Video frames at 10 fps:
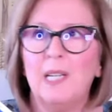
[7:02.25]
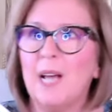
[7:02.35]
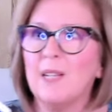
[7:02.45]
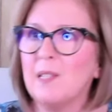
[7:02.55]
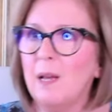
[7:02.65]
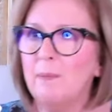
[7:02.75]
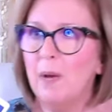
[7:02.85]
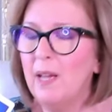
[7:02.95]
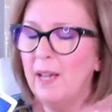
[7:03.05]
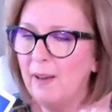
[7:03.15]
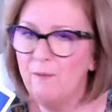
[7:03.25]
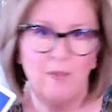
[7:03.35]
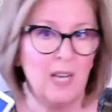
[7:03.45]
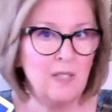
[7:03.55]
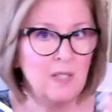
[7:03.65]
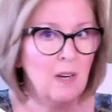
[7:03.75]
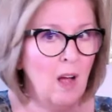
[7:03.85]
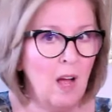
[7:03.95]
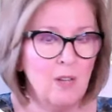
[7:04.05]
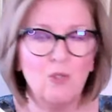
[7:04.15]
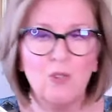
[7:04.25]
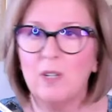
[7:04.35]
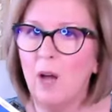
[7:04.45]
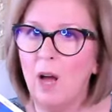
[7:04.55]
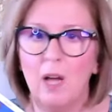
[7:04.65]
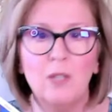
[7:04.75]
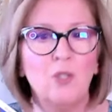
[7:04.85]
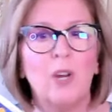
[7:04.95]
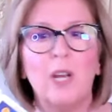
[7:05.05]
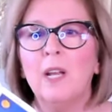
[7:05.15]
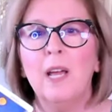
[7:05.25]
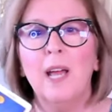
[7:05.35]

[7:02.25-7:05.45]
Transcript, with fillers: Yes, I'm invested a hundred, a hundred.